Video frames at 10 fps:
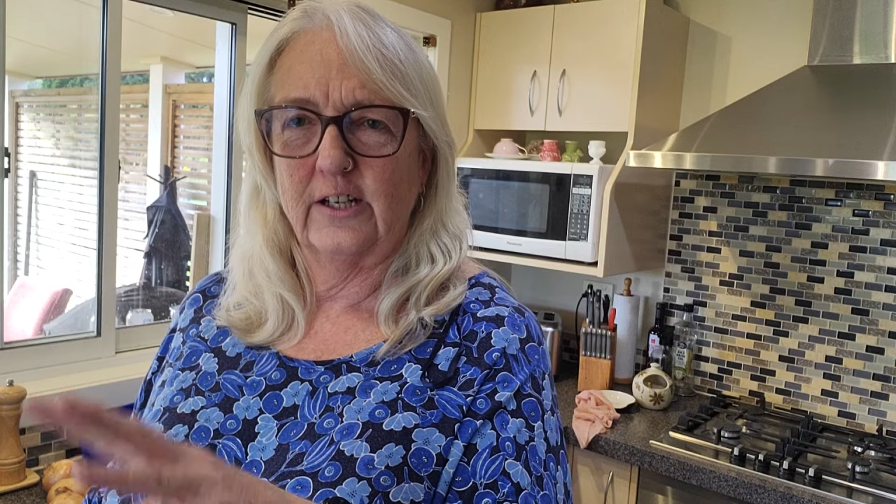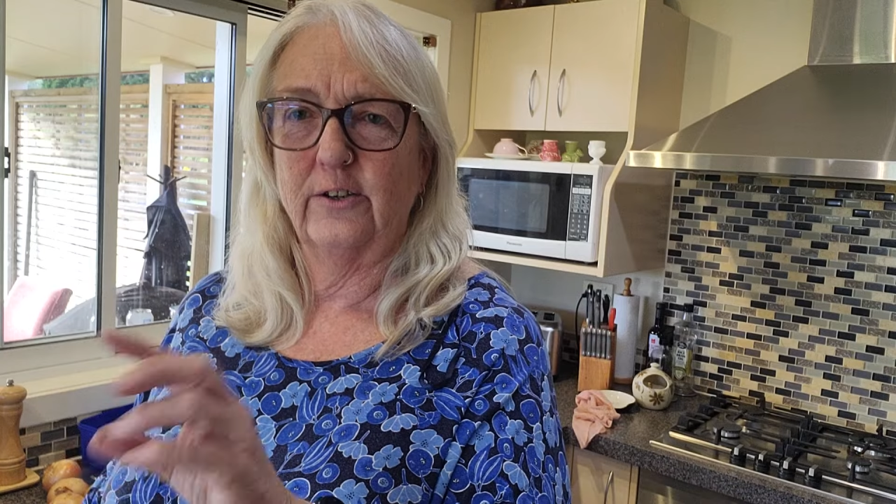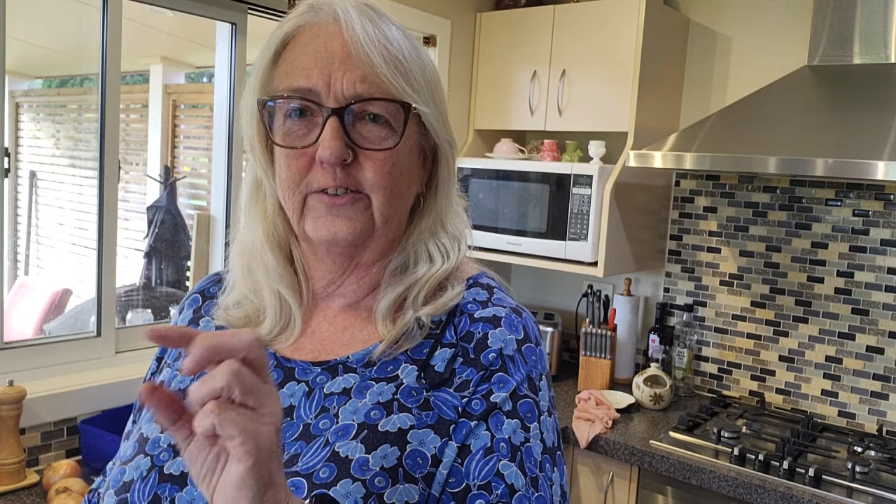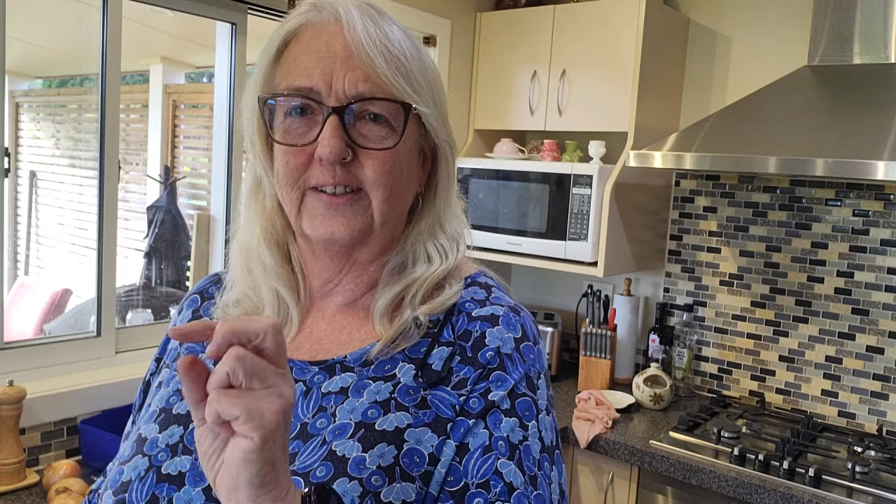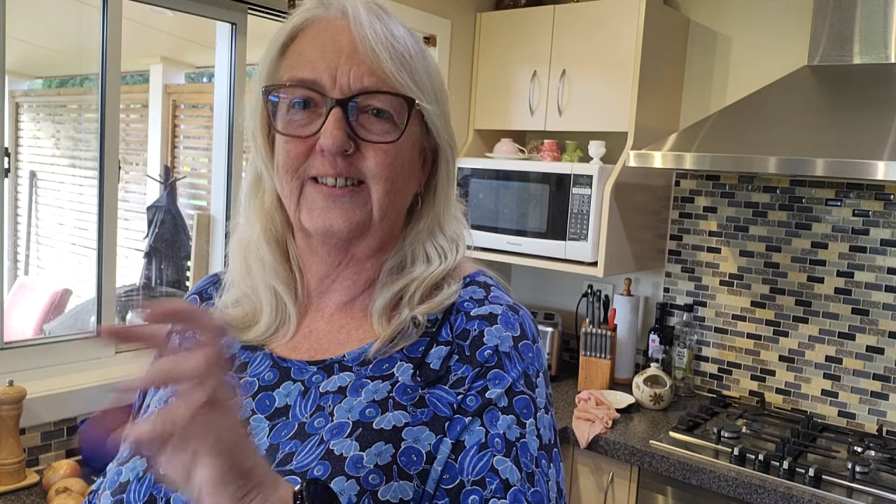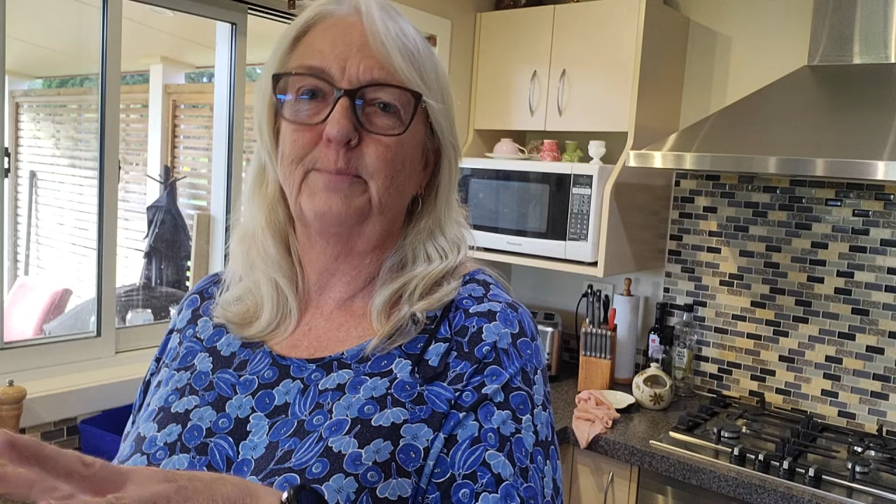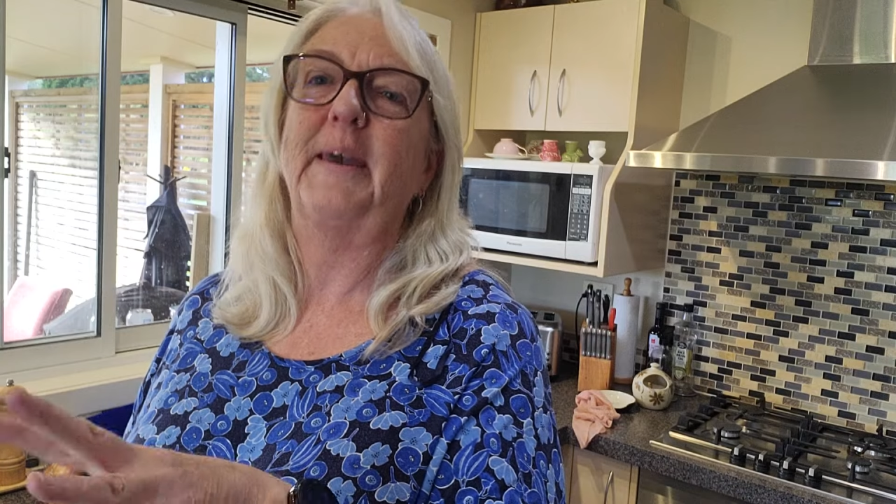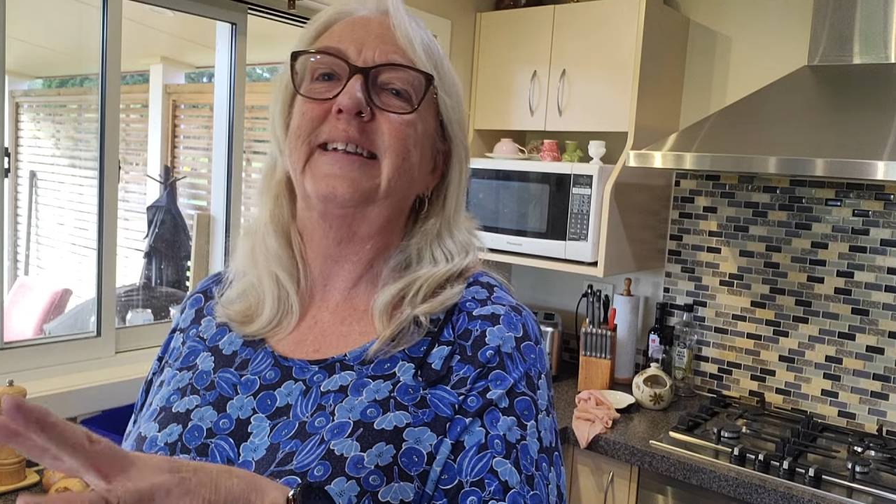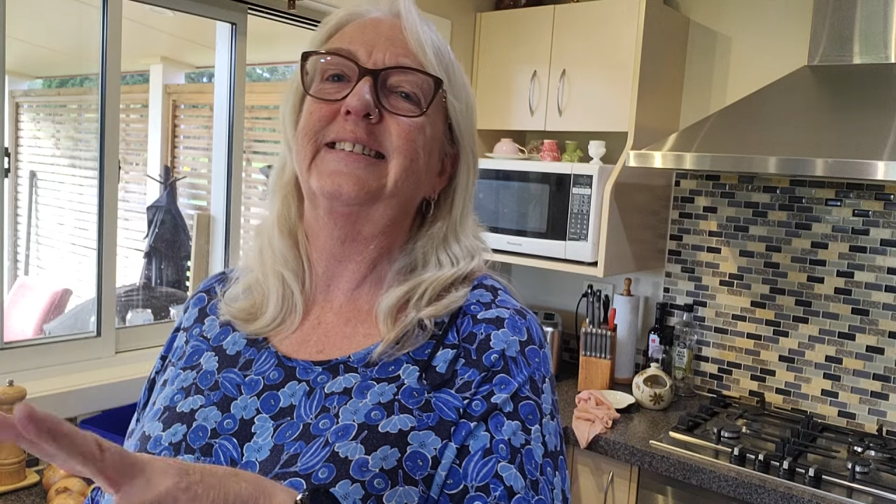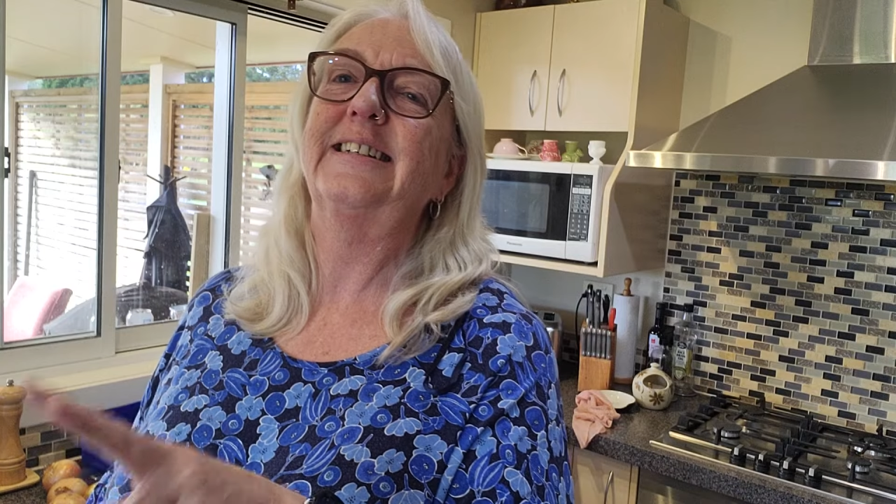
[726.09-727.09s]
who's
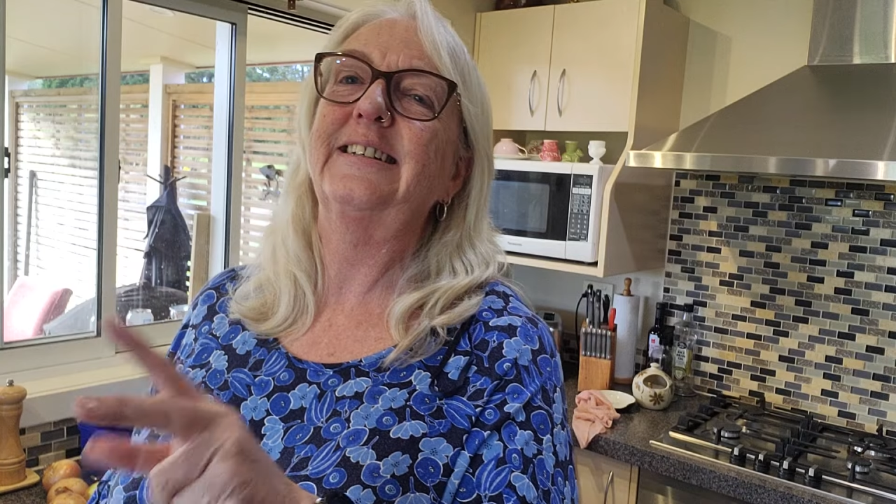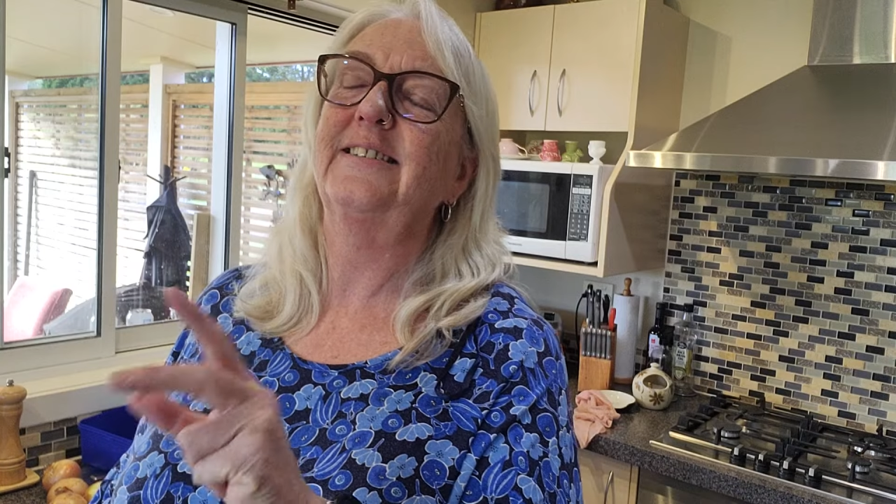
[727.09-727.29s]
expecting,